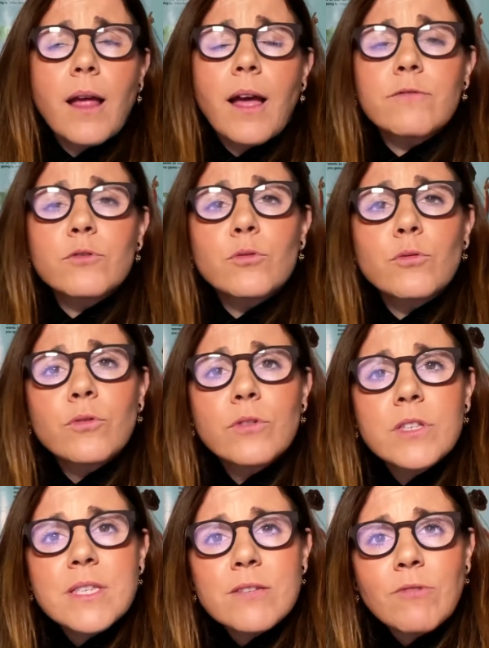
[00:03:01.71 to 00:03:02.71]
I have to do
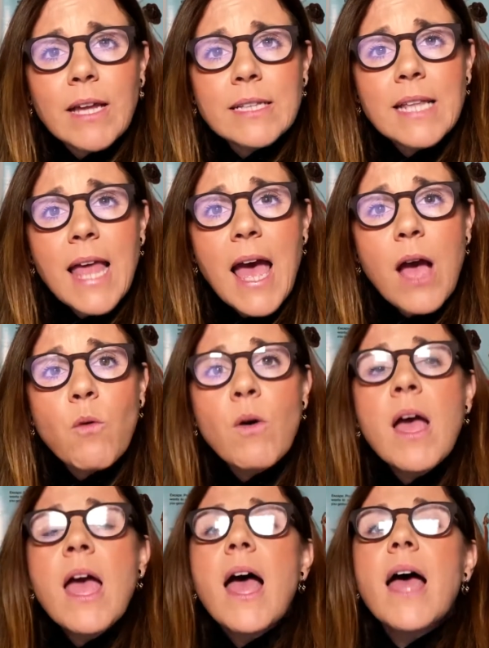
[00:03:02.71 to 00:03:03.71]
this right now,
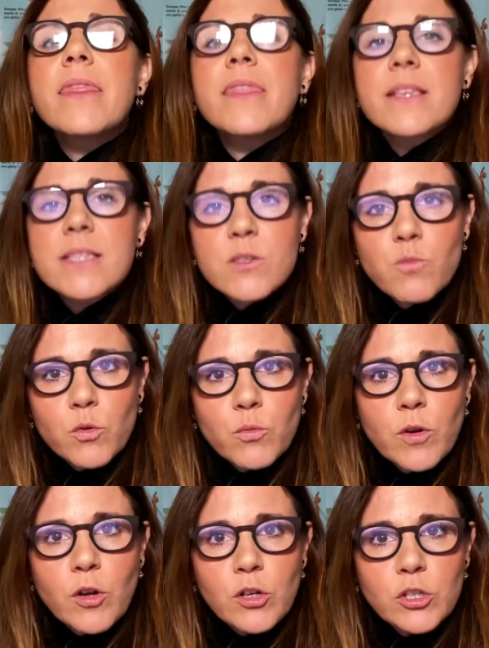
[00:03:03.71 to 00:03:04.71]
and this is what
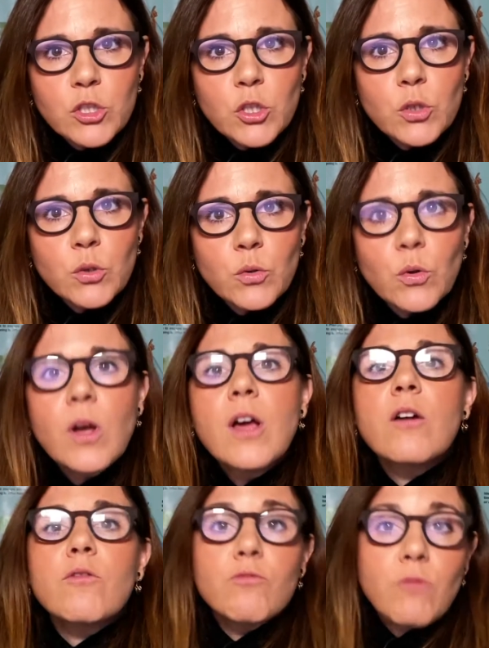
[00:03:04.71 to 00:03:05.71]
we're going to do
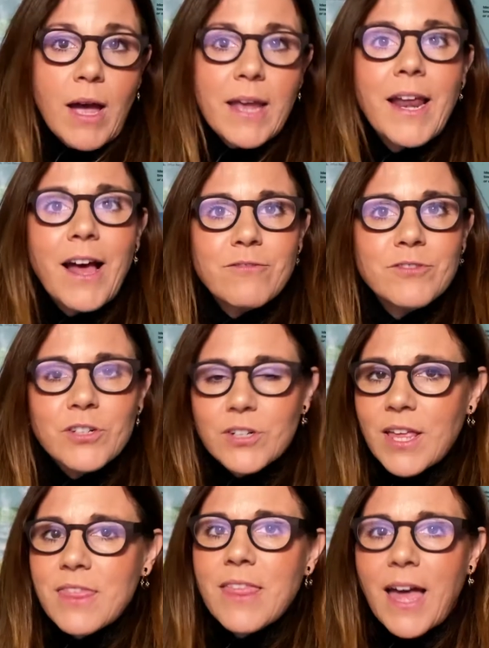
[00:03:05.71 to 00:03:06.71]
right
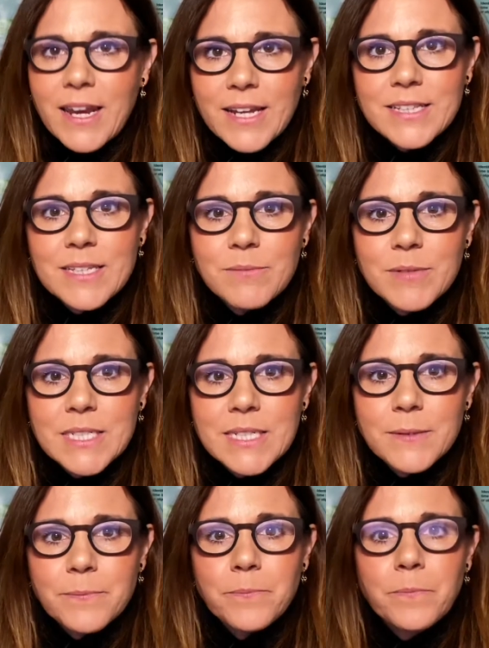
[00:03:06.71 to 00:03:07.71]
after that
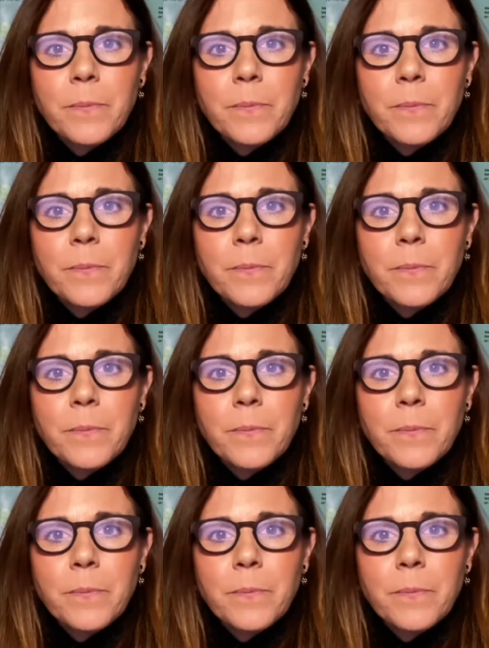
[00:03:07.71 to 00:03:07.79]
activity.